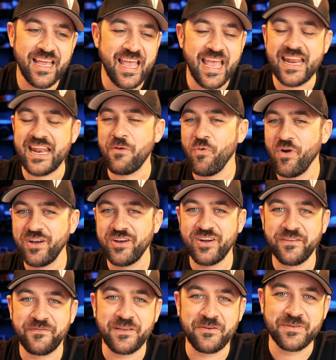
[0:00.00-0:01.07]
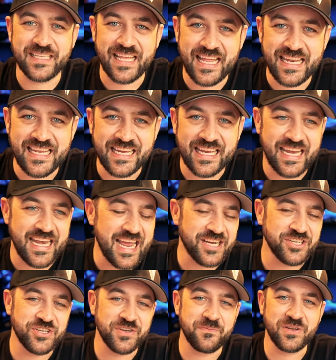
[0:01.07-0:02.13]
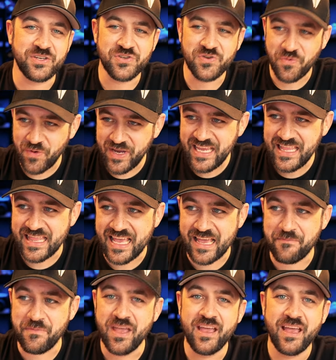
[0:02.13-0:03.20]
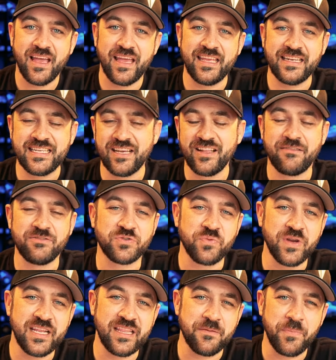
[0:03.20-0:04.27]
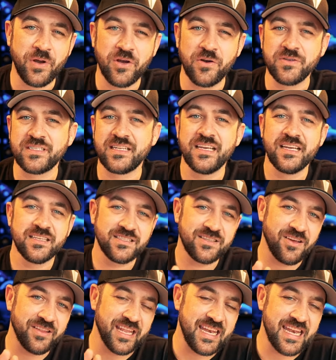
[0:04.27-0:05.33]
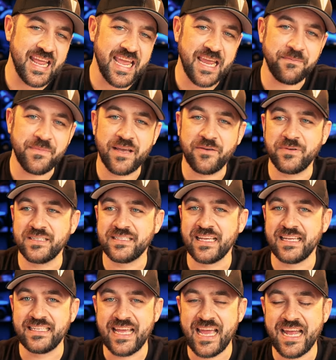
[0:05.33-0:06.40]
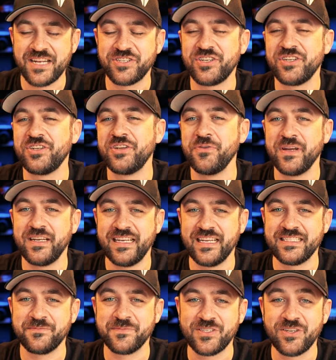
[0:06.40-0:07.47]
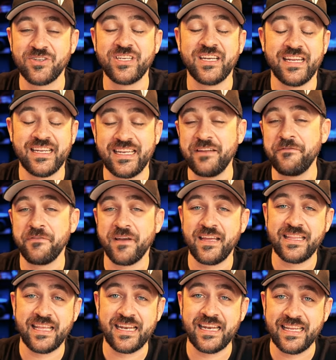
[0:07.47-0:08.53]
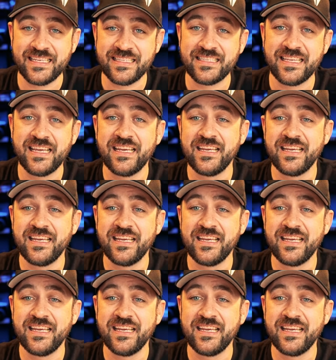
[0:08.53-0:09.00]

And I wondered if there was any connection between them until I was reading the post, saw the name that was attached to it, did some searching, and did find that it is,